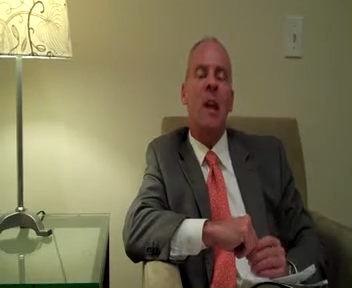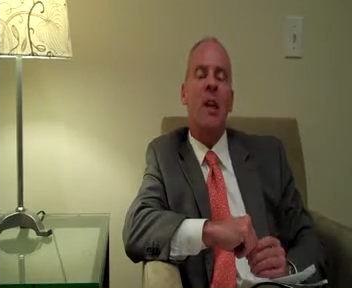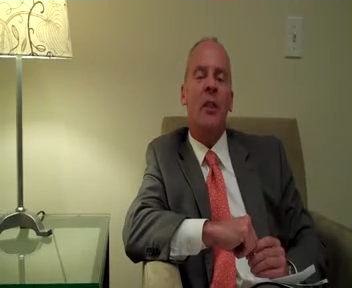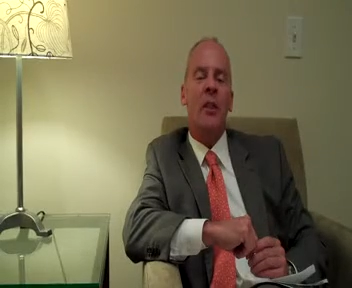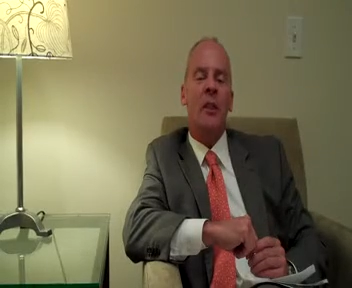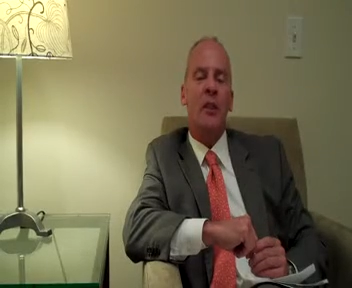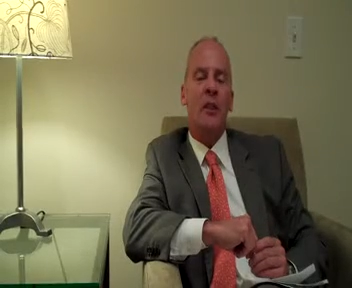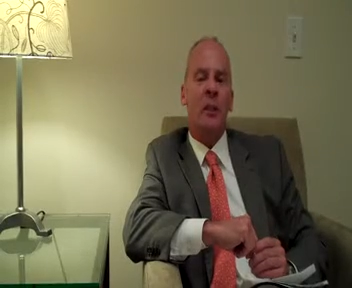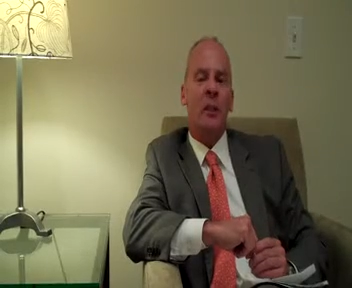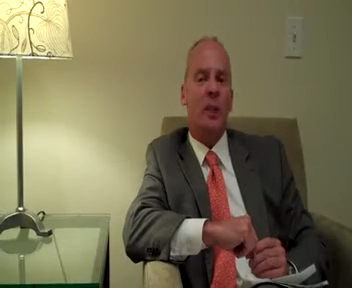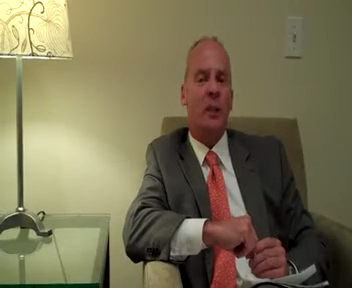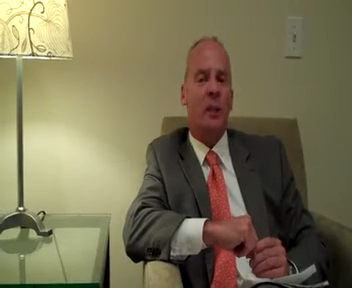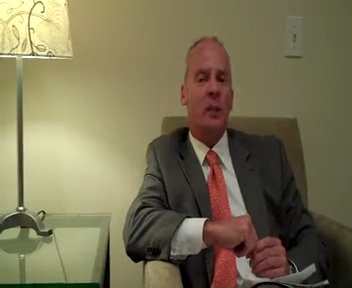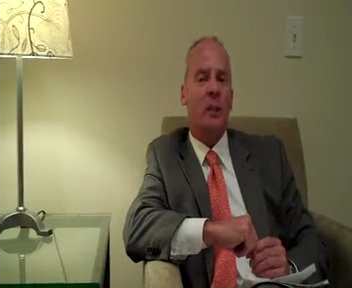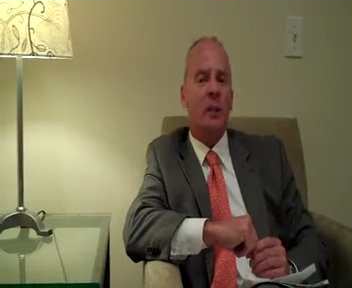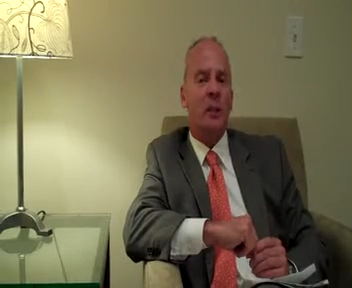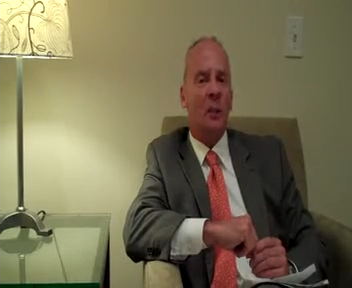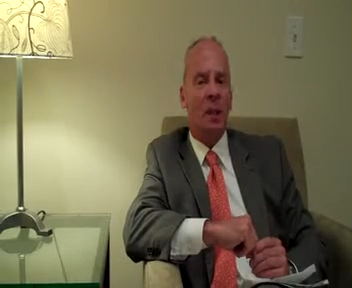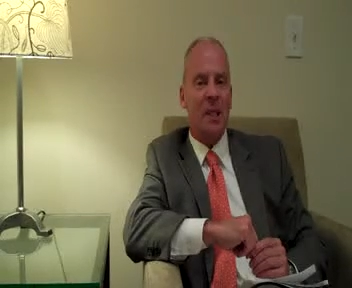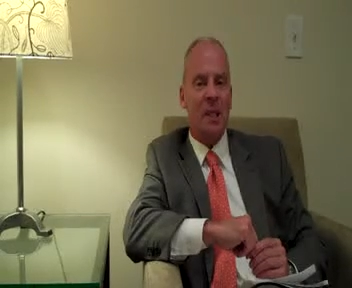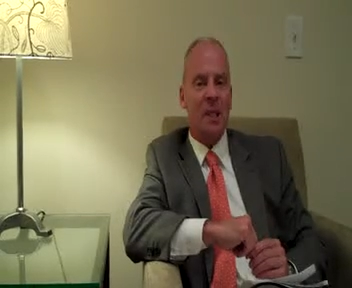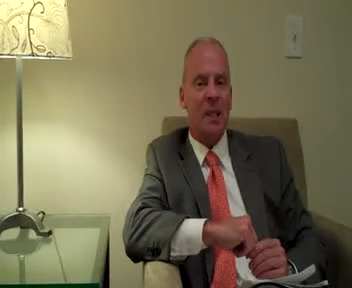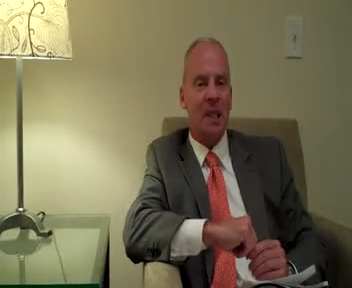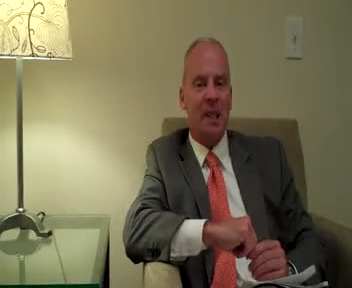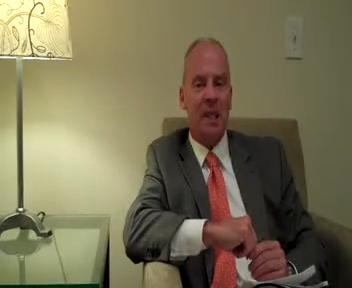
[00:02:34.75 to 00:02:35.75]
There really
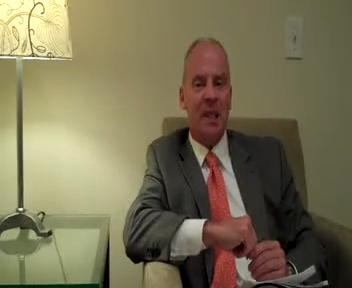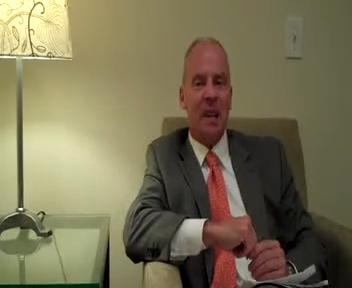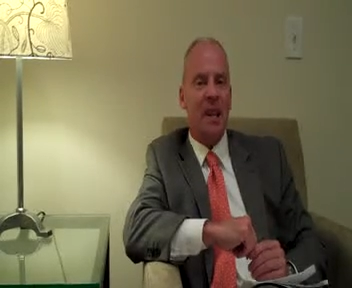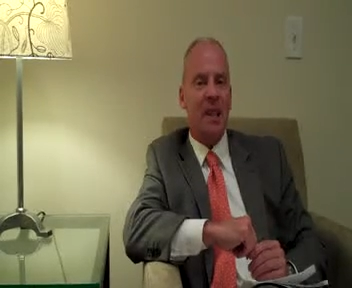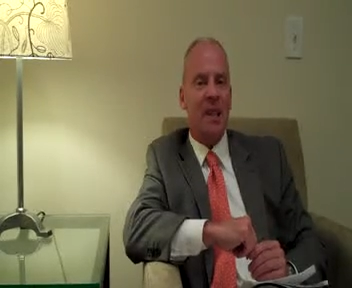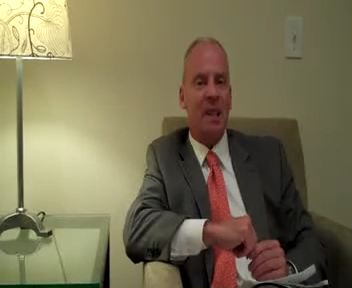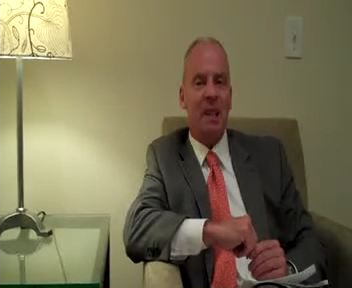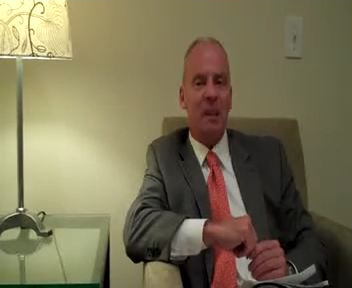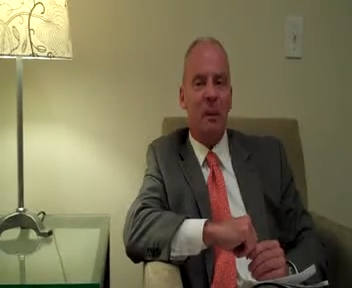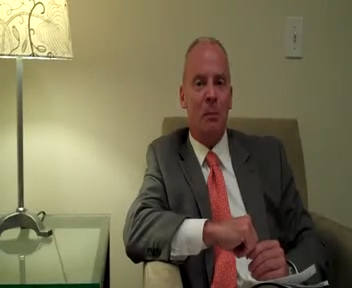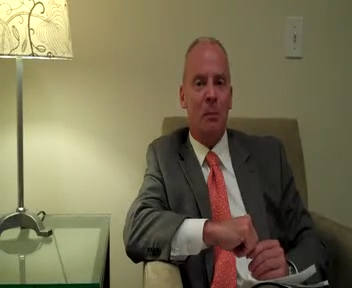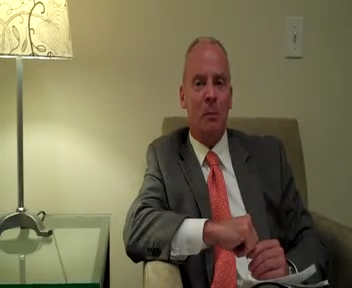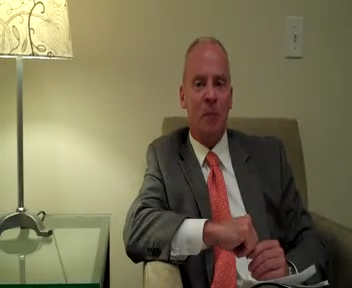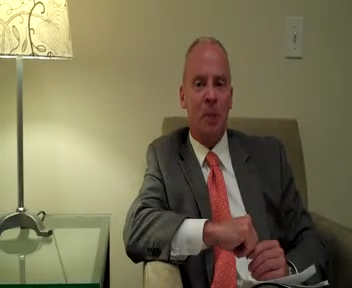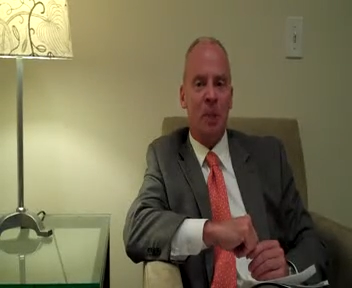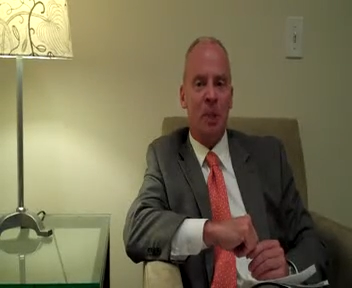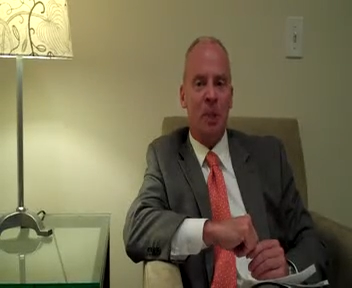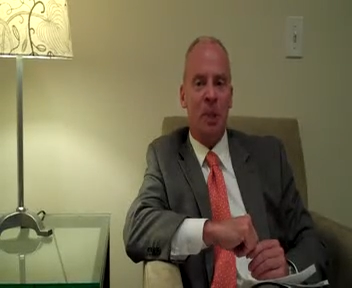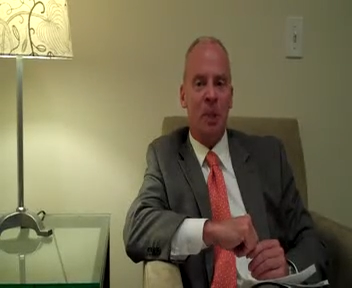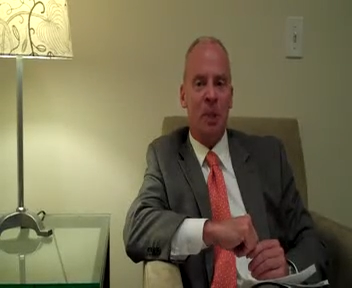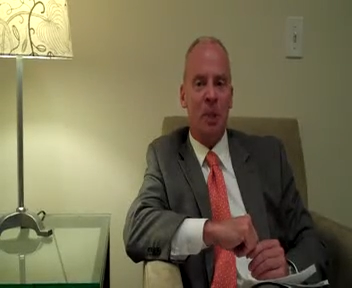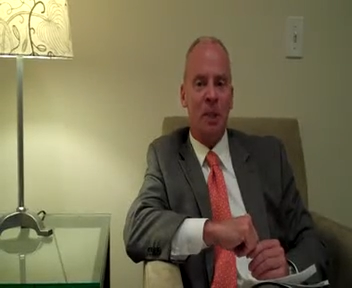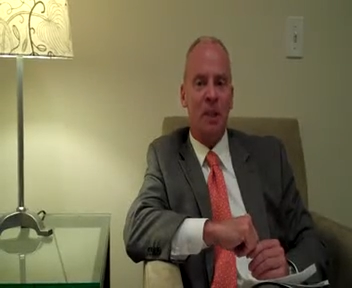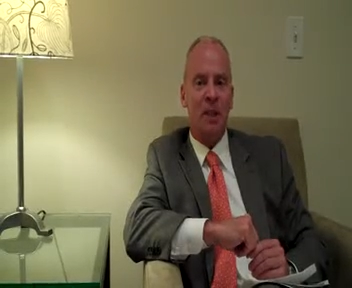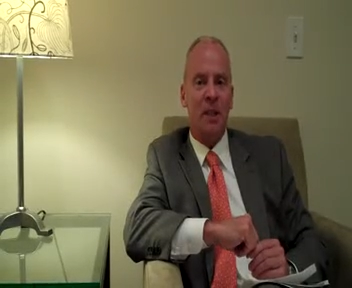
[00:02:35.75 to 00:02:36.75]
wasn't an
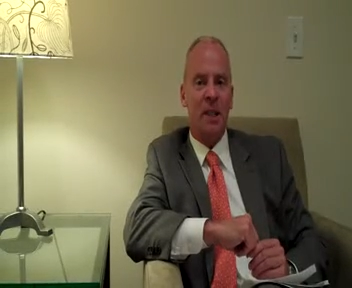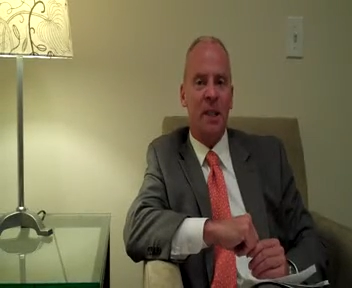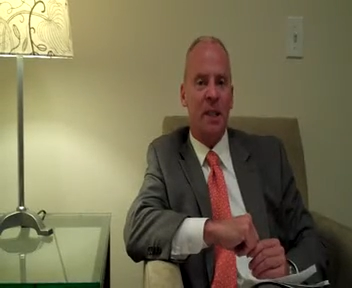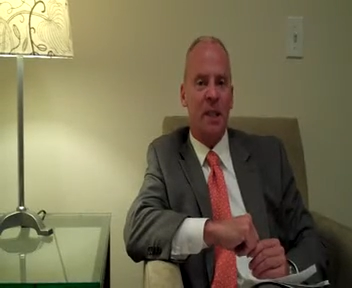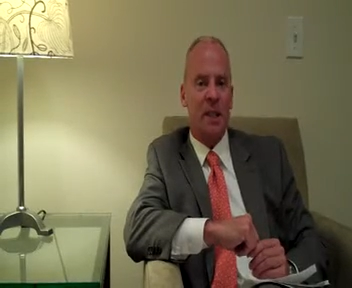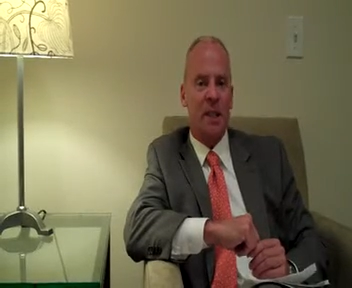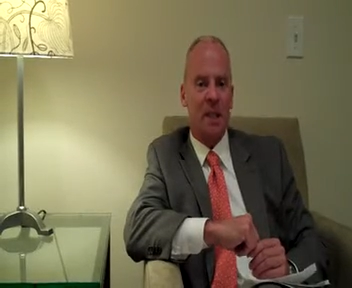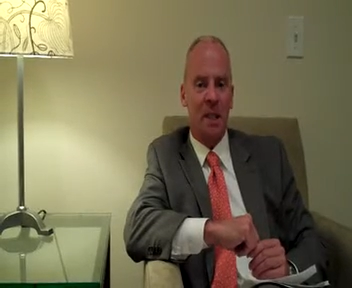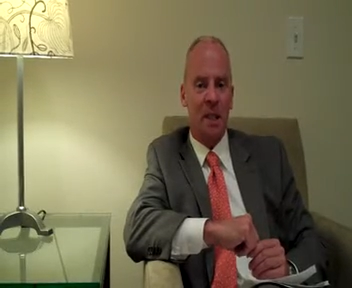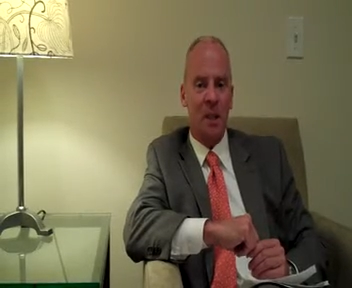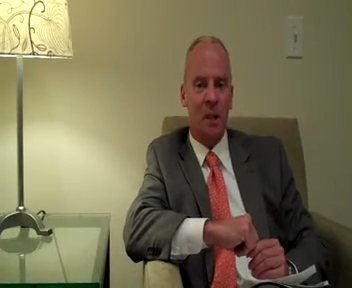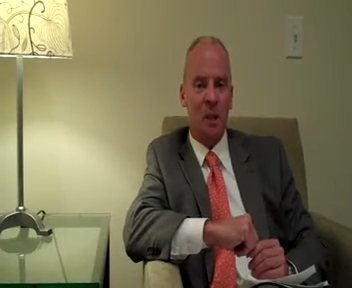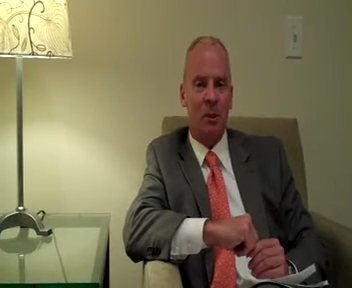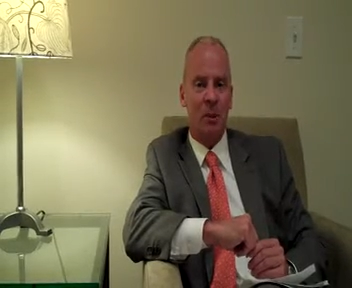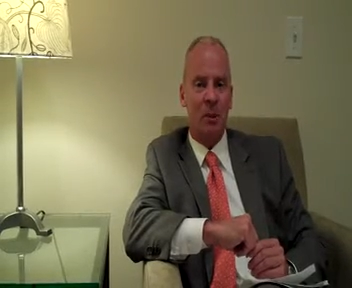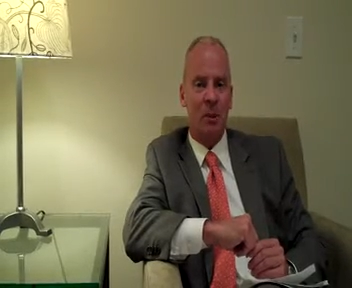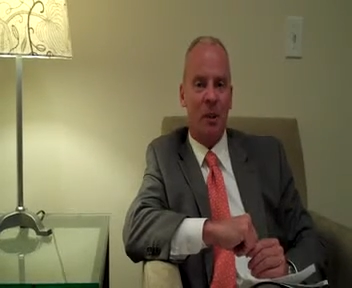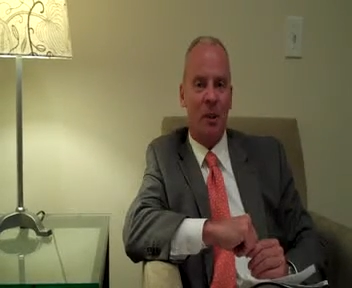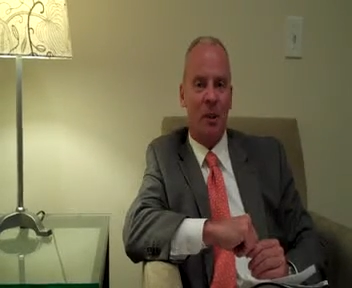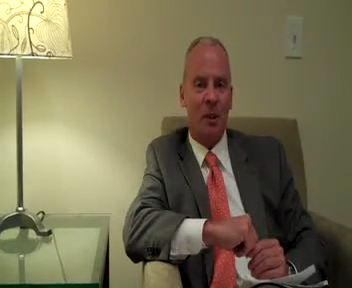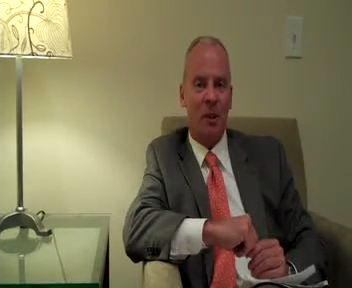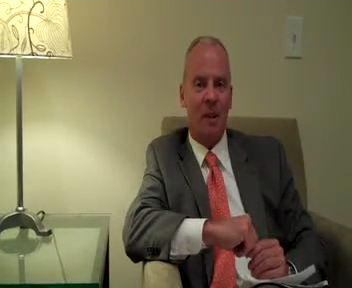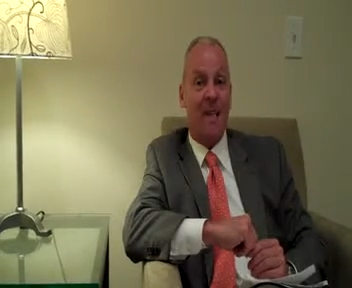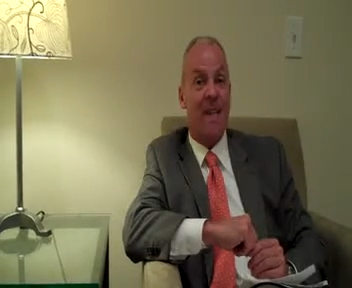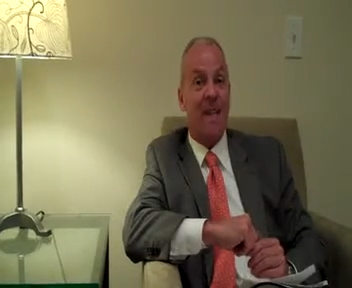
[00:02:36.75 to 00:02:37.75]
18% increase in sales
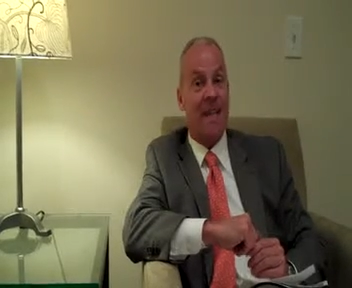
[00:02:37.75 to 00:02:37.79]
price.